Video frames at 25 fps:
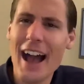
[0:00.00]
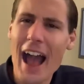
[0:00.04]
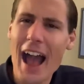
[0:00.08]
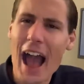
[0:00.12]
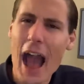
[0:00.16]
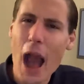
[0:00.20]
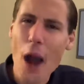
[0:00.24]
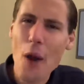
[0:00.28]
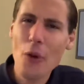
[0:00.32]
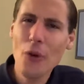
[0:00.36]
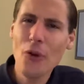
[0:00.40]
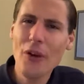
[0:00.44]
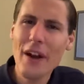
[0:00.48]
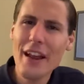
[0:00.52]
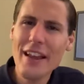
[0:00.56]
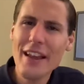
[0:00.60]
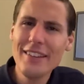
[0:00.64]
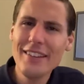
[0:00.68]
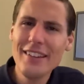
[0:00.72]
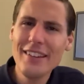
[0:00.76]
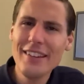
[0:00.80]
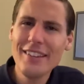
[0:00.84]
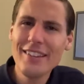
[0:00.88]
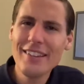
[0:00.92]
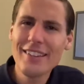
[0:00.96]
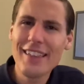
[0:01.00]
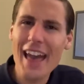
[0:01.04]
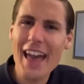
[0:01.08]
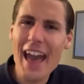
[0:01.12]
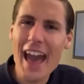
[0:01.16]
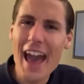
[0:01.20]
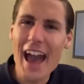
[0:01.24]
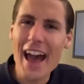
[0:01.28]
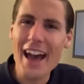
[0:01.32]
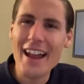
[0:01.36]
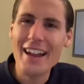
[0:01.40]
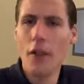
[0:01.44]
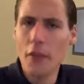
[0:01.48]
How crazy is
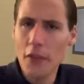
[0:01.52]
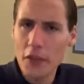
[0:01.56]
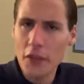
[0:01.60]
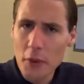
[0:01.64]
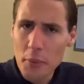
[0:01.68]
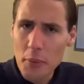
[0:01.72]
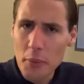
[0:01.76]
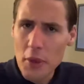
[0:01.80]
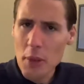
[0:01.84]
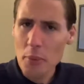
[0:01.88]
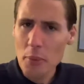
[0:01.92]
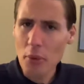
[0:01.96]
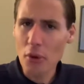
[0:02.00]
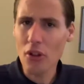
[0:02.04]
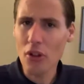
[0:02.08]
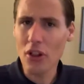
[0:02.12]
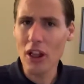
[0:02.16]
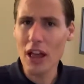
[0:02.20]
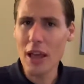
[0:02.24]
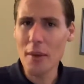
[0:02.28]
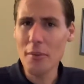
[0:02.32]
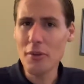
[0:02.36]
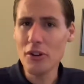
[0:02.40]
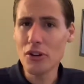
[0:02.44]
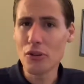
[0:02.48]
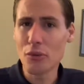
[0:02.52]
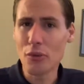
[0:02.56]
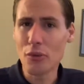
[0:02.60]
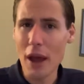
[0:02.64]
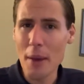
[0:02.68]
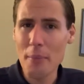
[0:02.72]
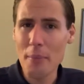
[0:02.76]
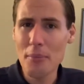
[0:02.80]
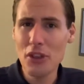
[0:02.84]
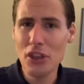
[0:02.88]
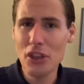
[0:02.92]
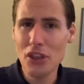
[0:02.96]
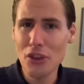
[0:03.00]
that? The people claiming to
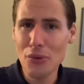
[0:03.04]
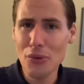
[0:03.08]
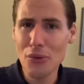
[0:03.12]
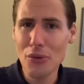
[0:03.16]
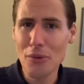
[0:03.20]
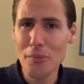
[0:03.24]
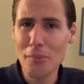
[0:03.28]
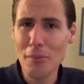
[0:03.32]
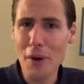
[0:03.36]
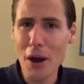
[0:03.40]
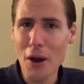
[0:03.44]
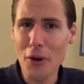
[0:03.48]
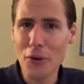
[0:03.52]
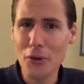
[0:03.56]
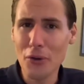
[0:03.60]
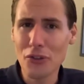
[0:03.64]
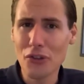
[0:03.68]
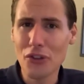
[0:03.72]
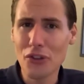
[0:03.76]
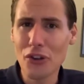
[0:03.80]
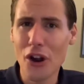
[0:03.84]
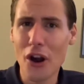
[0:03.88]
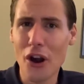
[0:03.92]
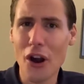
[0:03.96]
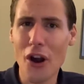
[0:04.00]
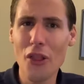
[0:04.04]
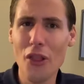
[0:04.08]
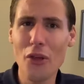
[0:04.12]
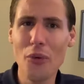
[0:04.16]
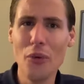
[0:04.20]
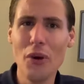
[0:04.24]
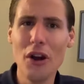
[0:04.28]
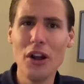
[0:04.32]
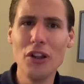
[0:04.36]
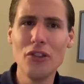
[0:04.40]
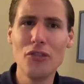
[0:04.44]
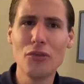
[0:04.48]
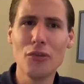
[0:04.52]
rep Q the most are the
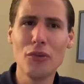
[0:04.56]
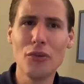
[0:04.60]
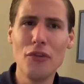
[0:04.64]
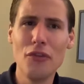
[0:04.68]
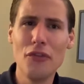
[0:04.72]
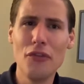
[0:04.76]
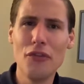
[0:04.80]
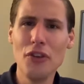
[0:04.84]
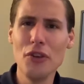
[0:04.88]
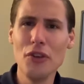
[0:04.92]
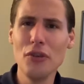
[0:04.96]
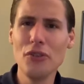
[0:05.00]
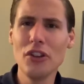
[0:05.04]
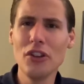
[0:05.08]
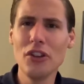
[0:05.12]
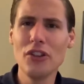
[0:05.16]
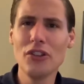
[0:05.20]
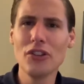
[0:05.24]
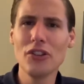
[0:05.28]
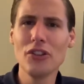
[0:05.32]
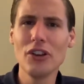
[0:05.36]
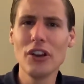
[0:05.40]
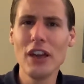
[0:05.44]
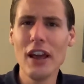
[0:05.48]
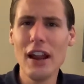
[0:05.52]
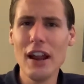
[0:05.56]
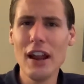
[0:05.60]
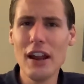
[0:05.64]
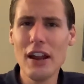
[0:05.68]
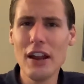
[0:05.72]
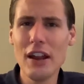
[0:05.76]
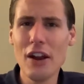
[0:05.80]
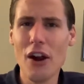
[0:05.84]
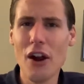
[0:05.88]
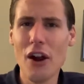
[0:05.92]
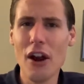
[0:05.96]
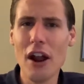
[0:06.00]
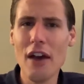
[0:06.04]
ones refusing to look at
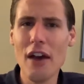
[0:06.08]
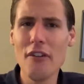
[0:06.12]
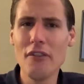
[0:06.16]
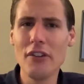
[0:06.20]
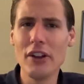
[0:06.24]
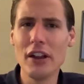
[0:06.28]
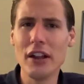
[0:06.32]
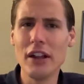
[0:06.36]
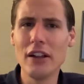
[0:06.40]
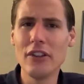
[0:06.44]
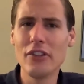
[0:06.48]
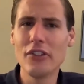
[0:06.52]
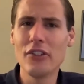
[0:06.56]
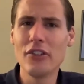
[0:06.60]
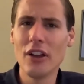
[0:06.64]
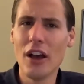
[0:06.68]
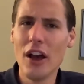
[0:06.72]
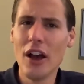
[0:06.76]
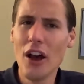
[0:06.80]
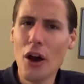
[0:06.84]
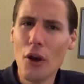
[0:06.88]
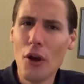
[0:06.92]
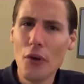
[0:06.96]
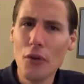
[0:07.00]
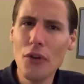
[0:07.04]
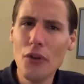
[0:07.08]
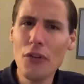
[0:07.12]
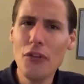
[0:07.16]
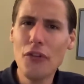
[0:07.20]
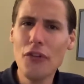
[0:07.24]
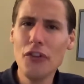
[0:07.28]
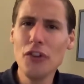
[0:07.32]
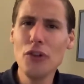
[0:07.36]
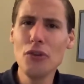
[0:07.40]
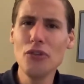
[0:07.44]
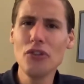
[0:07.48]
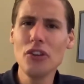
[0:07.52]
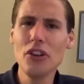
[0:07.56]
any hard evidence,
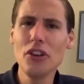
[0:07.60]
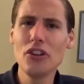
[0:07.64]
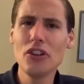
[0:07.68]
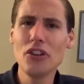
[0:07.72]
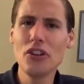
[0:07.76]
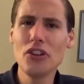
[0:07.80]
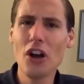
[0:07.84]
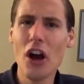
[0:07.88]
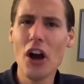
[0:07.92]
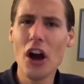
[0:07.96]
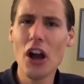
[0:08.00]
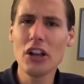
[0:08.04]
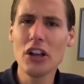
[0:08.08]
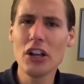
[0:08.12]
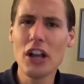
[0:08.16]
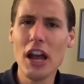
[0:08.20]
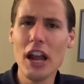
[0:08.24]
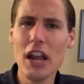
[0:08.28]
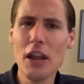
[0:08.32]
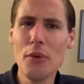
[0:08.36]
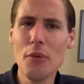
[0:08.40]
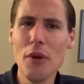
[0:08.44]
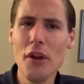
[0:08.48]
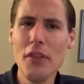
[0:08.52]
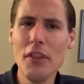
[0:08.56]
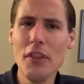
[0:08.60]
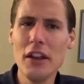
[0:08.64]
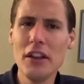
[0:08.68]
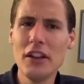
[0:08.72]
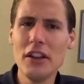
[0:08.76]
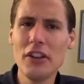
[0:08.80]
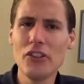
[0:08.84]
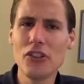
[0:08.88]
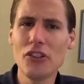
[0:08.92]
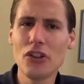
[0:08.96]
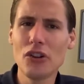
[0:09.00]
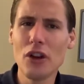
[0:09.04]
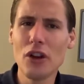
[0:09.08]
refusing to talk to anyone they
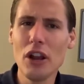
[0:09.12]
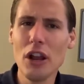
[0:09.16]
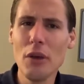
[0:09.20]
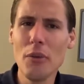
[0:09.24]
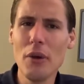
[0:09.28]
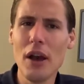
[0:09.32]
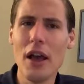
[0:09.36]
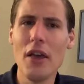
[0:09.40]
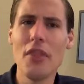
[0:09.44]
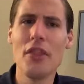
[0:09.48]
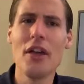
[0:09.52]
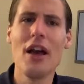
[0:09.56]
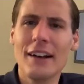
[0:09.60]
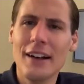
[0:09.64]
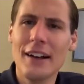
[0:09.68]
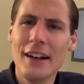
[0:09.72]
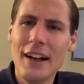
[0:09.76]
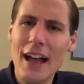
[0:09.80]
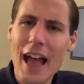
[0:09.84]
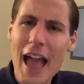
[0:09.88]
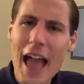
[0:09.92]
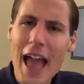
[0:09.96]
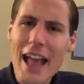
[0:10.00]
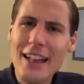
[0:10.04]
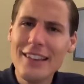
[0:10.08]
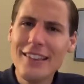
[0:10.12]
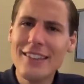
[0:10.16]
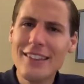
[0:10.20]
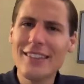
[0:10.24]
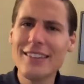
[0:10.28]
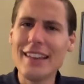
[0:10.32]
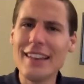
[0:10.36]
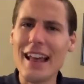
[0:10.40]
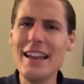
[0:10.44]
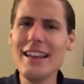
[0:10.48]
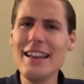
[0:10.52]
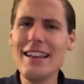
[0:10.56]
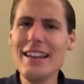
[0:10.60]
disagree with, and
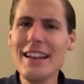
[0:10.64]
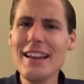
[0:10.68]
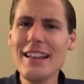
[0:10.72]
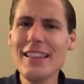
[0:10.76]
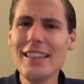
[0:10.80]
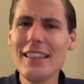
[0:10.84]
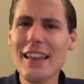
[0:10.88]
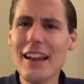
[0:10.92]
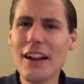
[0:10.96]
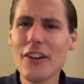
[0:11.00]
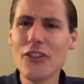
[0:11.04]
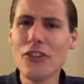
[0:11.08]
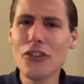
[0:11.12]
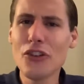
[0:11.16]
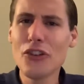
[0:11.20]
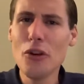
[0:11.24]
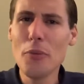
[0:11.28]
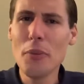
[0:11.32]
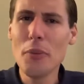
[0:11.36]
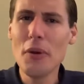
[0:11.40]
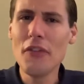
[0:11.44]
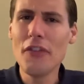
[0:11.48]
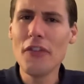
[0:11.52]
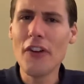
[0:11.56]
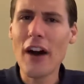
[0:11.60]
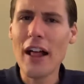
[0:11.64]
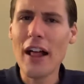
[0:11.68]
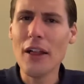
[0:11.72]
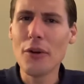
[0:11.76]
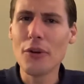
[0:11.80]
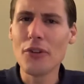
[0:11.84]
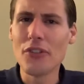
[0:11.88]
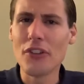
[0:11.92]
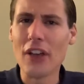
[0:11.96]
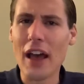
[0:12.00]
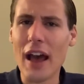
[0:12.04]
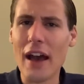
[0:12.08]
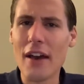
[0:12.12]
sending their stupid
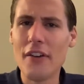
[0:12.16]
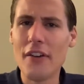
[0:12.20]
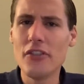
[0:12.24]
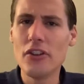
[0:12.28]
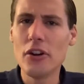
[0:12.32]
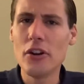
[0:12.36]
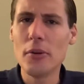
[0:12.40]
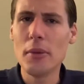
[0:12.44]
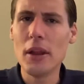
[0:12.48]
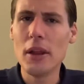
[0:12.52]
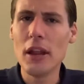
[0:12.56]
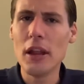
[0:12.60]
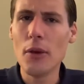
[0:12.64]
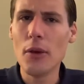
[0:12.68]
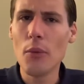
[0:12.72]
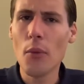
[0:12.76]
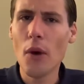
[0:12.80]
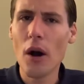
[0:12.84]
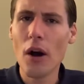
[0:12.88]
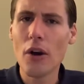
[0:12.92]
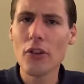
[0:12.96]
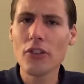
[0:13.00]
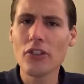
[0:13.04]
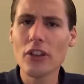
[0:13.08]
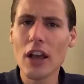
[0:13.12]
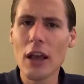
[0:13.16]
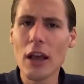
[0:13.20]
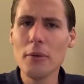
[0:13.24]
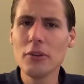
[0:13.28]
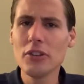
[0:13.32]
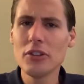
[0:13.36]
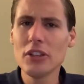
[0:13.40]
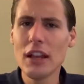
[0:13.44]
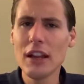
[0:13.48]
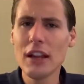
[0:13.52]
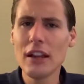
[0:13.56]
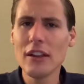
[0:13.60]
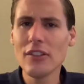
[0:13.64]
followers after me while
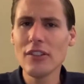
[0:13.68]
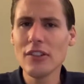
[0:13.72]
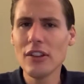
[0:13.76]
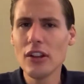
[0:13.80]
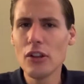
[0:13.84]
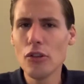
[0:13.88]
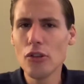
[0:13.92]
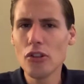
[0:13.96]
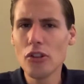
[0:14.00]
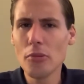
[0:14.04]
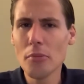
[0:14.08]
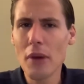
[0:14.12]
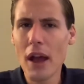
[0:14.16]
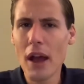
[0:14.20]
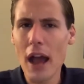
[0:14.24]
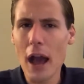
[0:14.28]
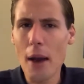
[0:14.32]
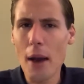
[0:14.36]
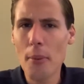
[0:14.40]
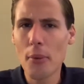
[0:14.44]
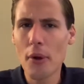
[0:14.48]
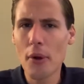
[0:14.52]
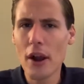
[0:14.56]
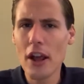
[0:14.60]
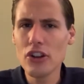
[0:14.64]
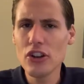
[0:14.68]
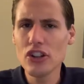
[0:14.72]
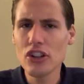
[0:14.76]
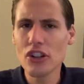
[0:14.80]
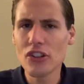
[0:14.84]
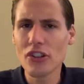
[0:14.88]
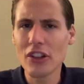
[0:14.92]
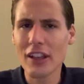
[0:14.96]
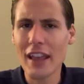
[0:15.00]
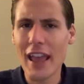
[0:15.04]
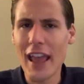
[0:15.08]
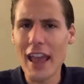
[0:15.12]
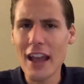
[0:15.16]
simultaneously using my operation
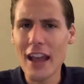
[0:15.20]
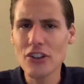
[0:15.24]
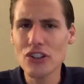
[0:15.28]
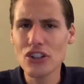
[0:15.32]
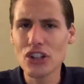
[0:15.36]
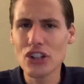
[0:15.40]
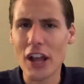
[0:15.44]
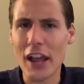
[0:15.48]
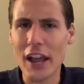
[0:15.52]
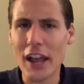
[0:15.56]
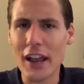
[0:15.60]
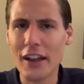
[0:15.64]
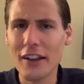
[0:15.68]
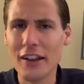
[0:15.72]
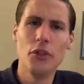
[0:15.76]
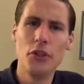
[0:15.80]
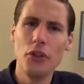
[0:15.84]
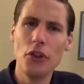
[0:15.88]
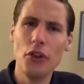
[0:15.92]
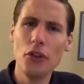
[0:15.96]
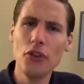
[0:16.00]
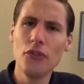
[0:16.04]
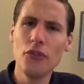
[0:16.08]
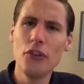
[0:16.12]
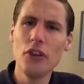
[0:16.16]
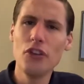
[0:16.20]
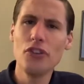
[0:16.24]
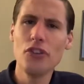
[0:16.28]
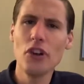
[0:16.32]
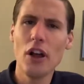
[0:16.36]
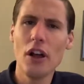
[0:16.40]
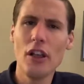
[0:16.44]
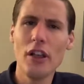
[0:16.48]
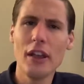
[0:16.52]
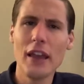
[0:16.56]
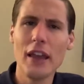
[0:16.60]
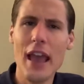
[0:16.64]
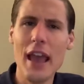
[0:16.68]
as a handshake. Those
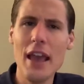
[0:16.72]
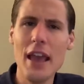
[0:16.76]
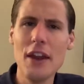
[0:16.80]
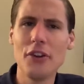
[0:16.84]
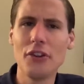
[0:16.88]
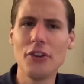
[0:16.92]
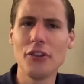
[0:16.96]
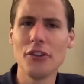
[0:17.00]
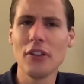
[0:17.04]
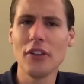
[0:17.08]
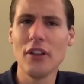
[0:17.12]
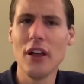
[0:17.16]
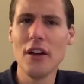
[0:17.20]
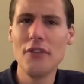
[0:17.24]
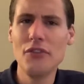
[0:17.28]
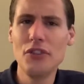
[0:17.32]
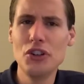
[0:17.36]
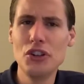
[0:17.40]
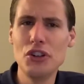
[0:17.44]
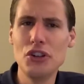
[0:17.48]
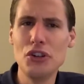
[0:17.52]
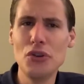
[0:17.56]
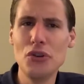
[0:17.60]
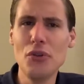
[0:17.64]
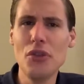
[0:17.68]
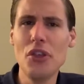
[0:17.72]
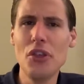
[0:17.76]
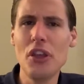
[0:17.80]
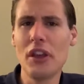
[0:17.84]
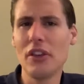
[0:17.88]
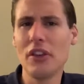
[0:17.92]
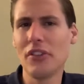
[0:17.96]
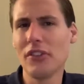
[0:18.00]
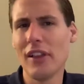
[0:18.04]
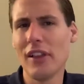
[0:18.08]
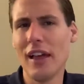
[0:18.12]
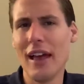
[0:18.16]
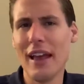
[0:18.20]
vitriolic haters love to do
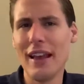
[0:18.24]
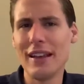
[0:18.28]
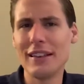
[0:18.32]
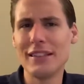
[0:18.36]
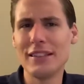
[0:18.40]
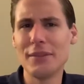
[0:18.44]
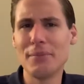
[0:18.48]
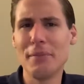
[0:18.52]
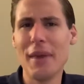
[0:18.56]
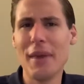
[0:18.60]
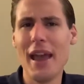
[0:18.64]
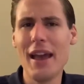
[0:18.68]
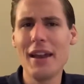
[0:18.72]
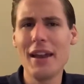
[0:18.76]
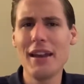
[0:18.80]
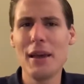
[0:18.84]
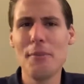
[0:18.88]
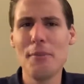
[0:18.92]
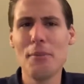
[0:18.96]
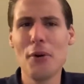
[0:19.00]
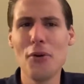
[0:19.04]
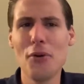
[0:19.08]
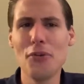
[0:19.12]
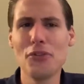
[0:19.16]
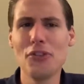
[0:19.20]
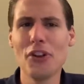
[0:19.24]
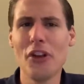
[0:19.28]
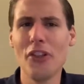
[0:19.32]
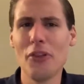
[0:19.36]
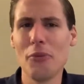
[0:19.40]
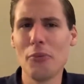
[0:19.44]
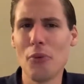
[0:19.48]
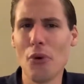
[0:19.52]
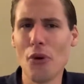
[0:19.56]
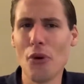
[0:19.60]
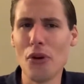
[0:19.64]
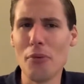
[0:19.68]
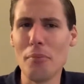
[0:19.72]
things like demand I post on
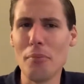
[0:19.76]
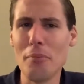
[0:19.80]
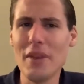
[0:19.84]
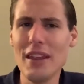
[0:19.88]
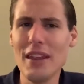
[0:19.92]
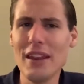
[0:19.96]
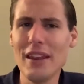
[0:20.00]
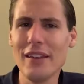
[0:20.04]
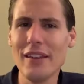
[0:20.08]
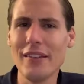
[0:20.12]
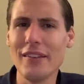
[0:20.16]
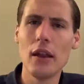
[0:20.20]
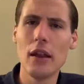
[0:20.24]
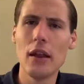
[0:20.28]
the board immediately